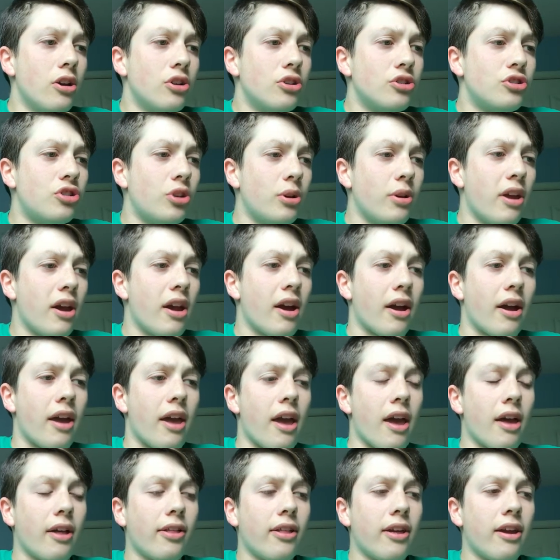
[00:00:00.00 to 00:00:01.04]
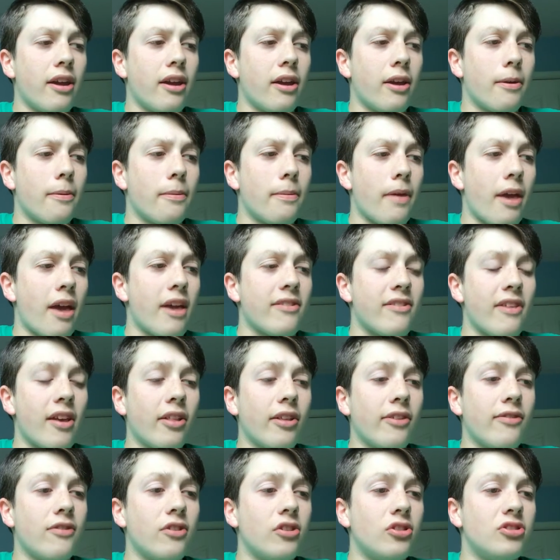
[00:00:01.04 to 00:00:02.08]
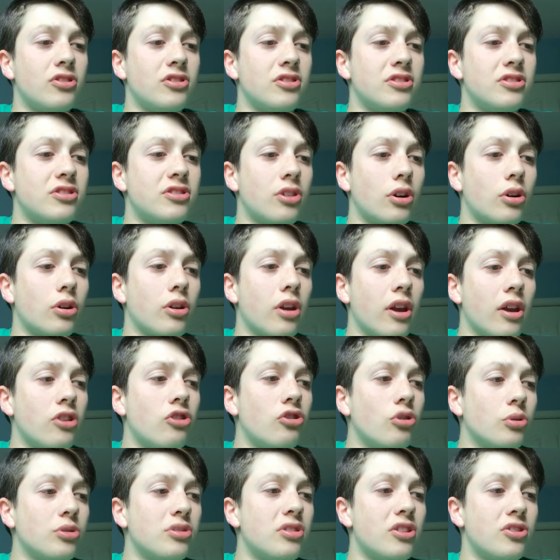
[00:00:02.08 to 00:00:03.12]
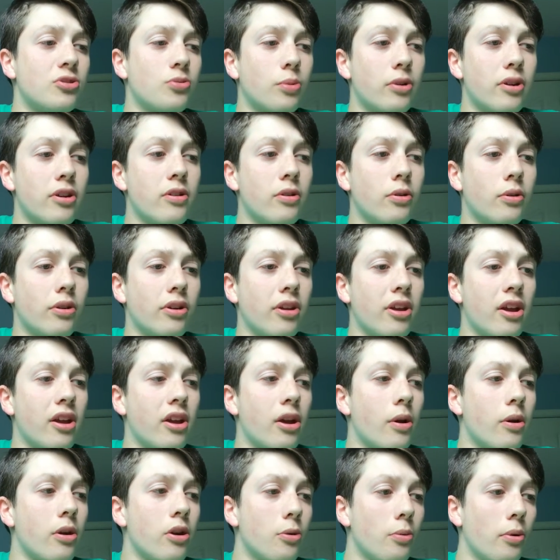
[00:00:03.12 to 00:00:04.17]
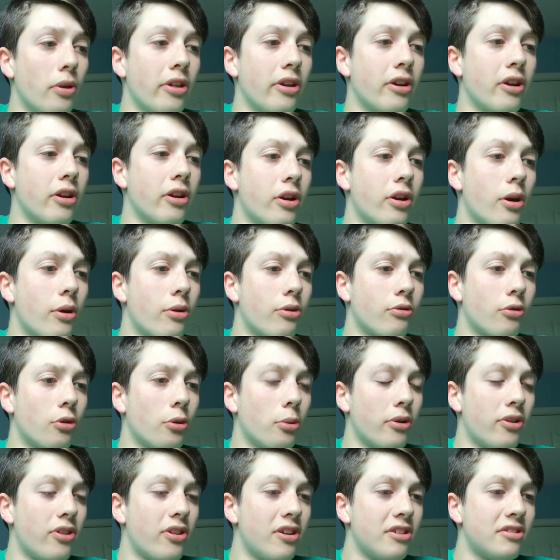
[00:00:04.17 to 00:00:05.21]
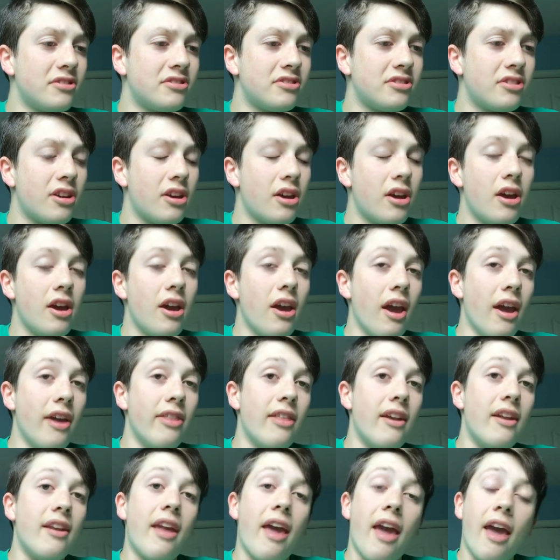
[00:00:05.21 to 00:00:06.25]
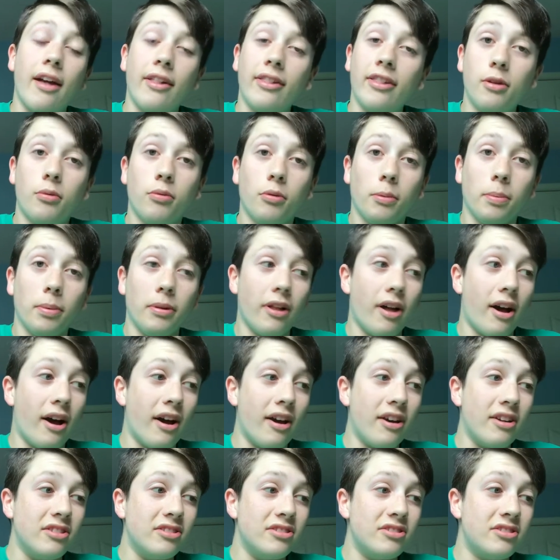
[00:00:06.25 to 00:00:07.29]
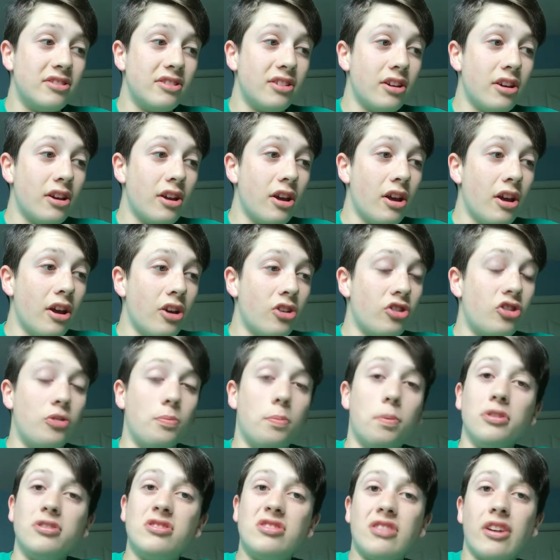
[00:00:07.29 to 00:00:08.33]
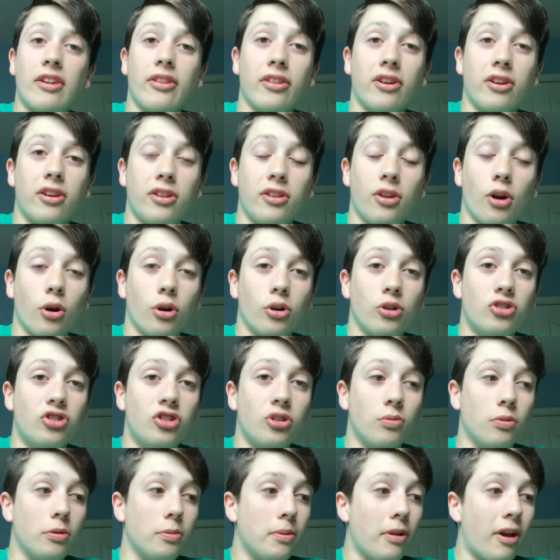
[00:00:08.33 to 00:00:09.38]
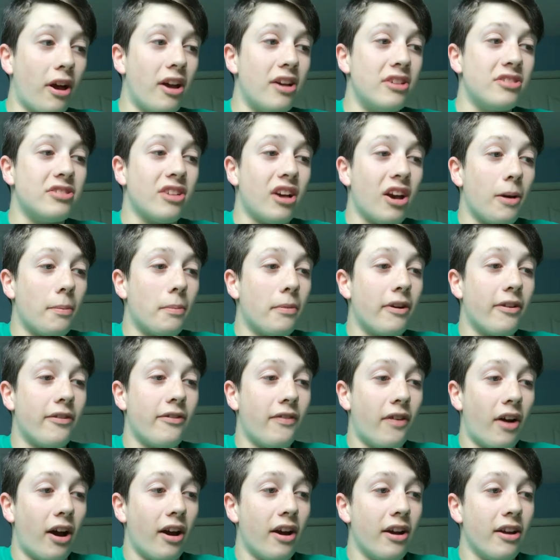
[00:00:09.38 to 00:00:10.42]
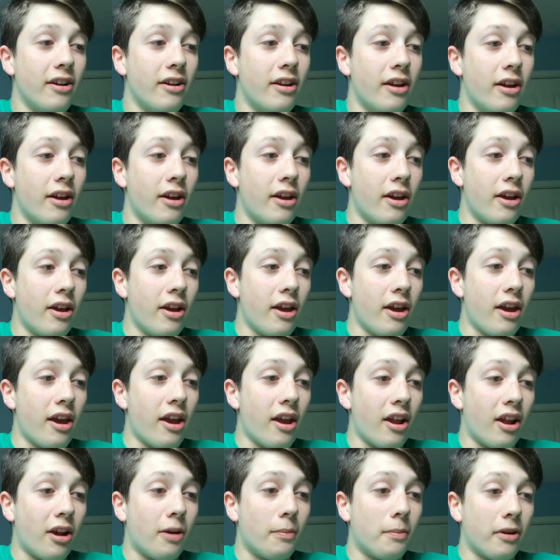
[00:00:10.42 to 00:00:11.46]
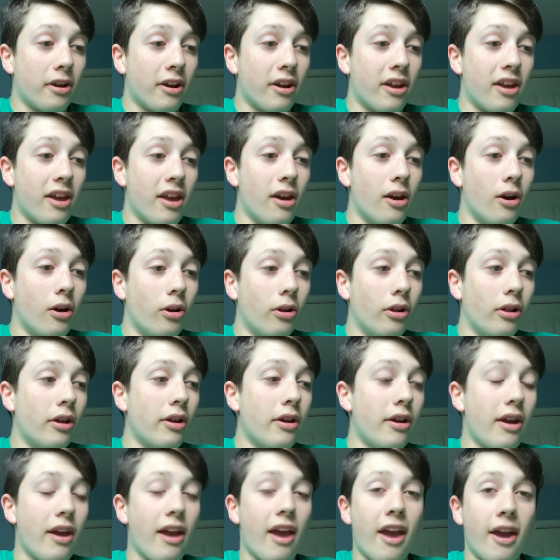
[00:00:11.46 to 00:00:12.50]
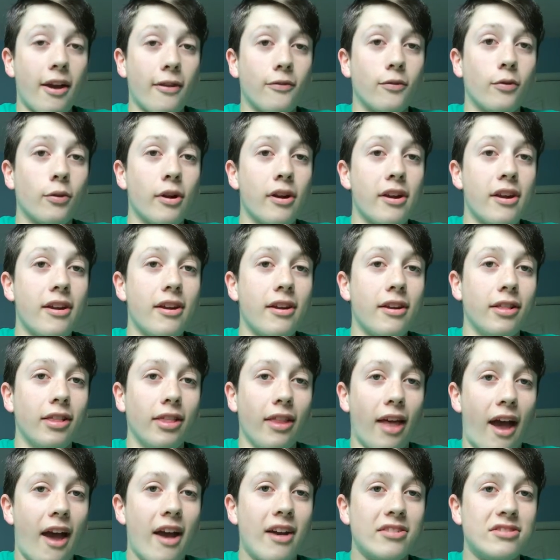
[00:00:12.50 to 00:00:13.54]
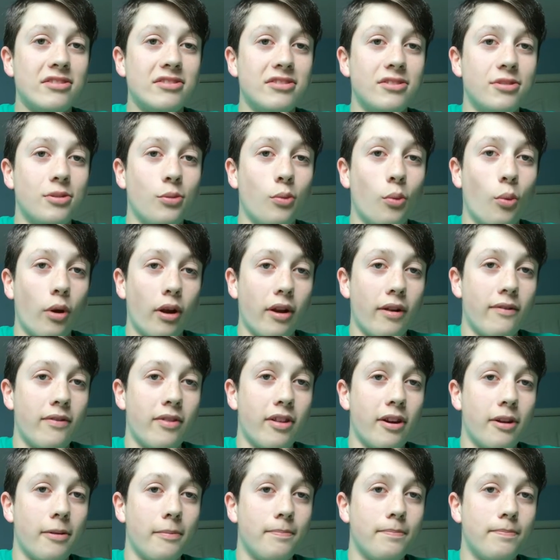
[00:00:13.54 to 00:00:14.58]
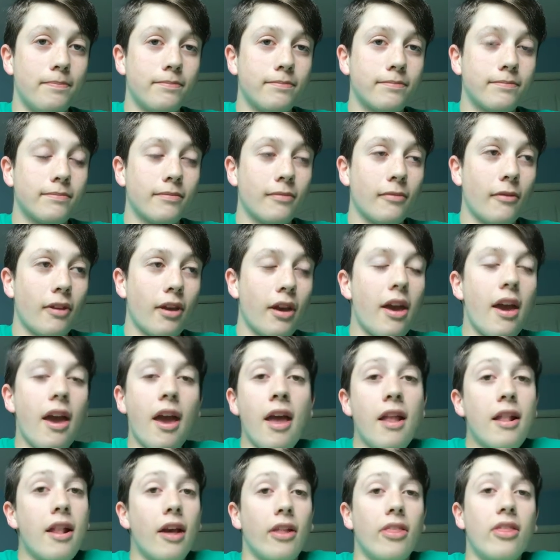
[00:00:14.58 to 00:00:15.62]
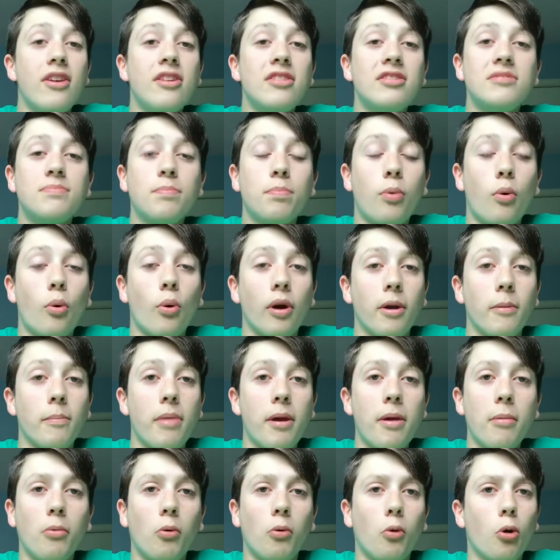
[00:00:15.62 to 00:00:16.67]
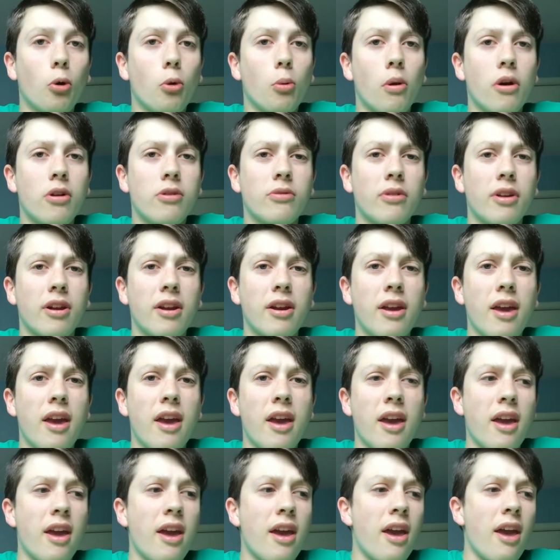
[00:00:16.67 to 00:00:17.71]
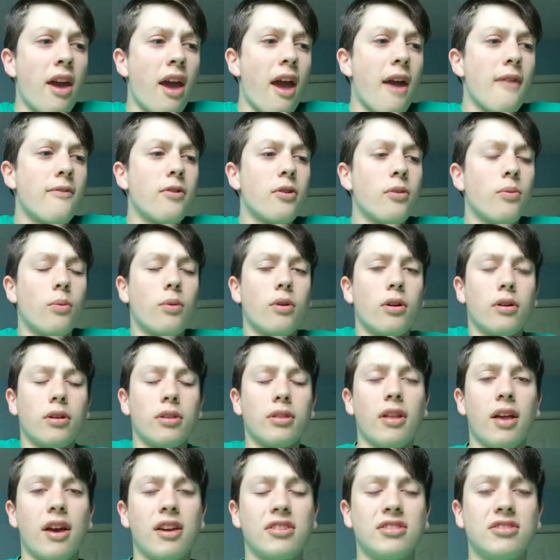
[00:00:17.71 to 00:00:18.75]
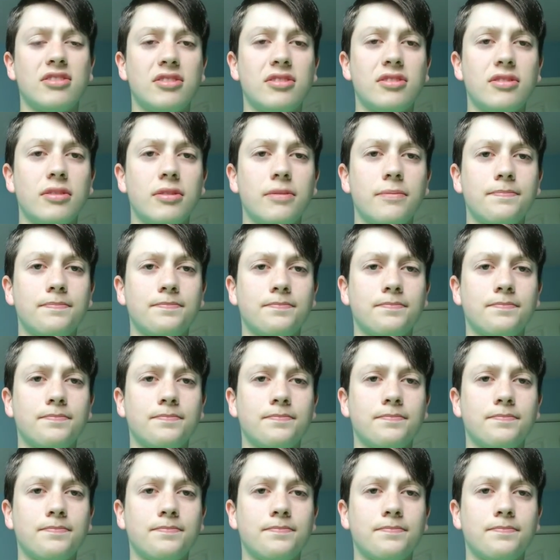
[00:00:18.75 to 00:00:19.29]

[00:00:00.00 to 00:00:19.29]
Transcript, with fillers: so yeah, Ellie. As Ellie finishes the song, yeah, Joel says, "What are you doing, kiddo? Are you really go through with this?" And then Ellie replies. She puts down the guitar and she replies, "I'm gonna find, and I'm gonna kill every last one of them." Now, this point, people were wondering, every last